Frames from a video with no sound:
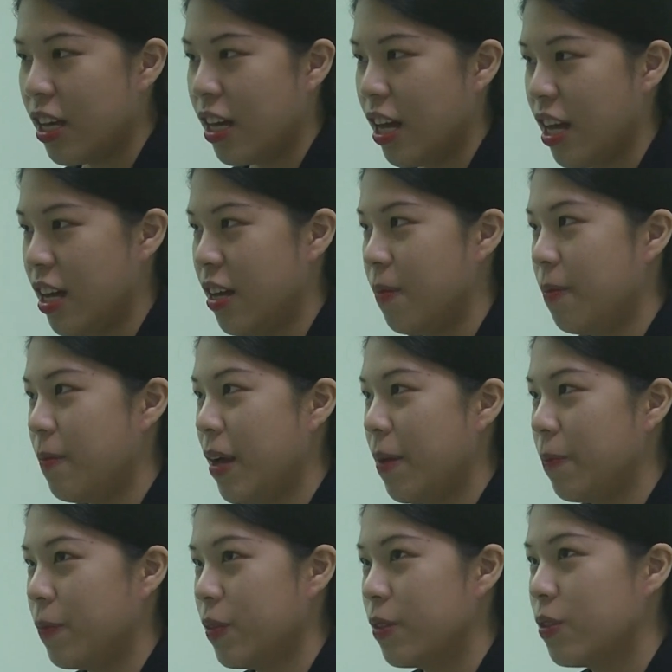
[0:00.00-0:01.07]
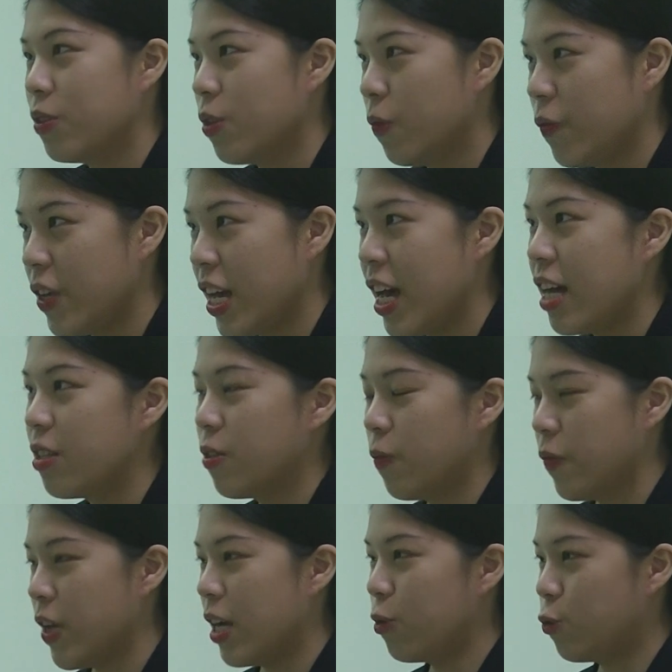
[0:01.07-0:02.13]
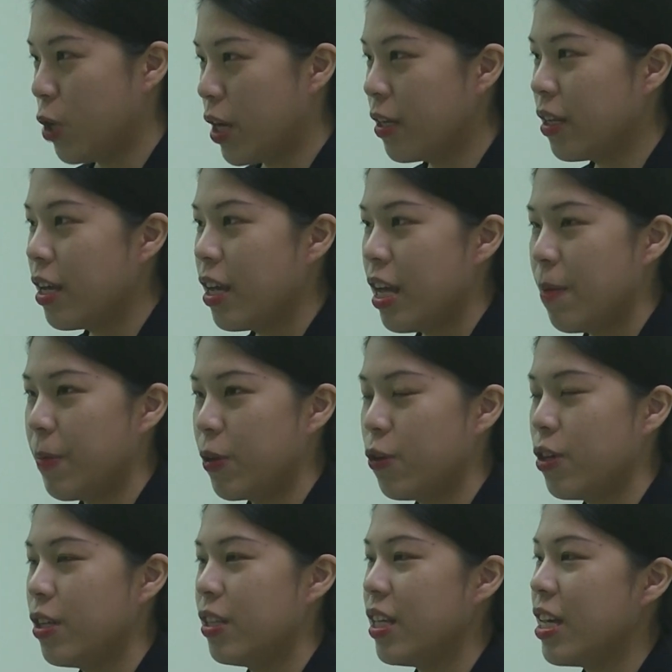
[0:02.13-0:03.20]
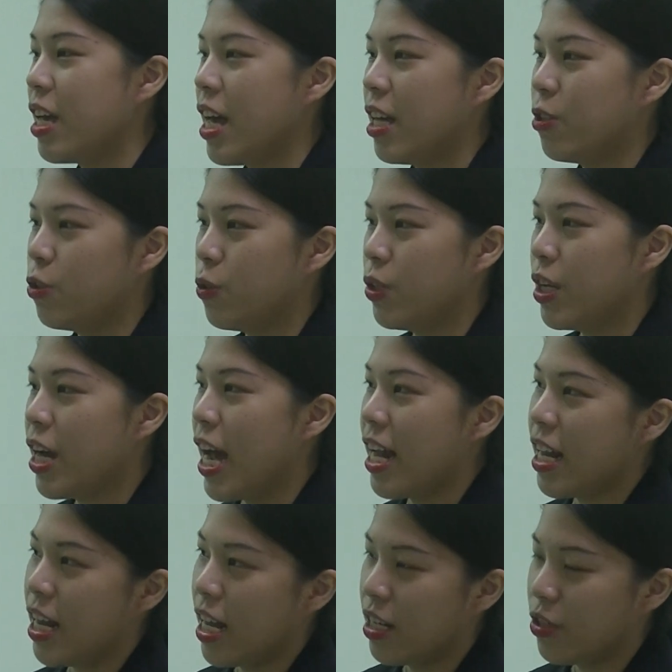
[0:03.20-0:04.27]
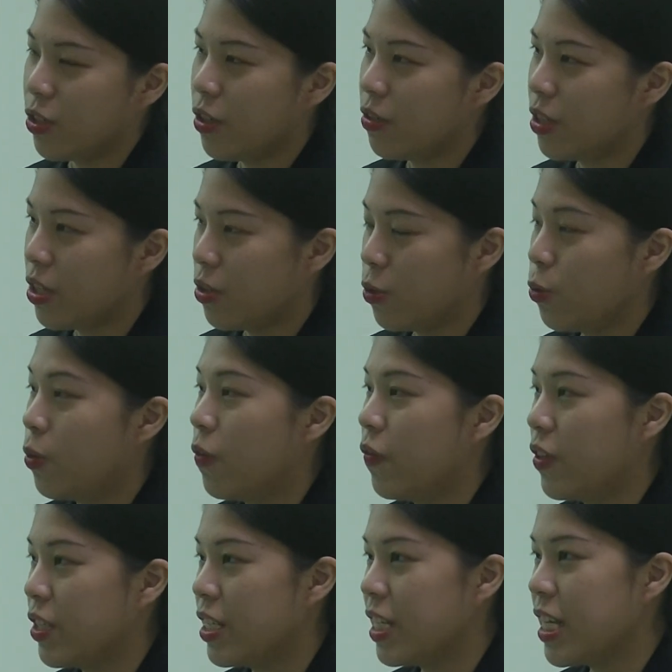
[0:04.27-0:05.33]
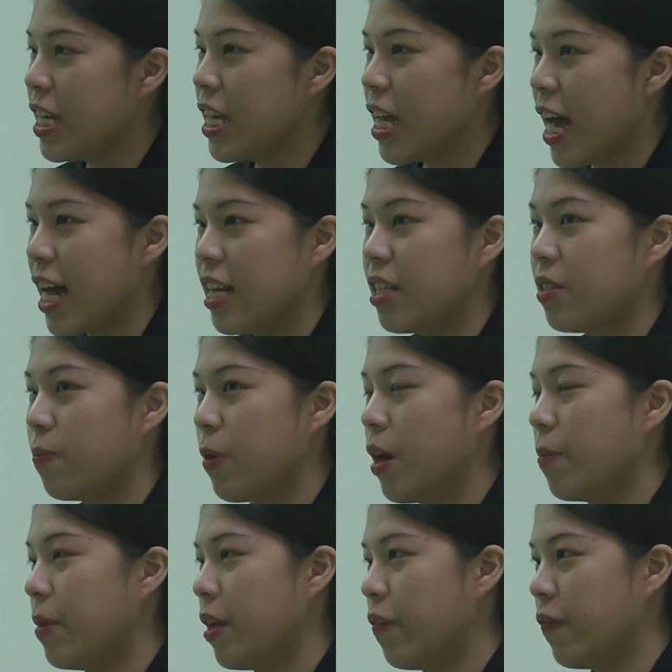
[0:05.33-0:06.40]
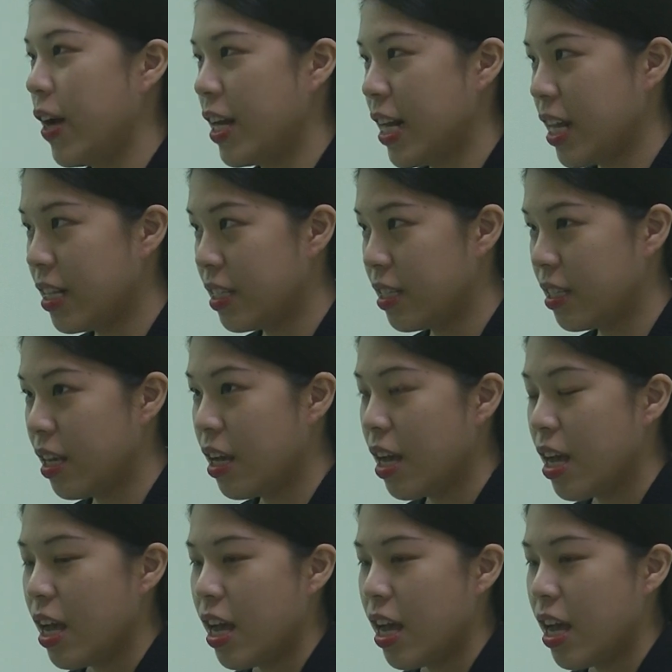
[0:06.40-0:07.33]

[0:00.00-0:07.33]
I'm Sophia Zhang. I'm currently a junior at National Zhengzhou University at the Department of Finance.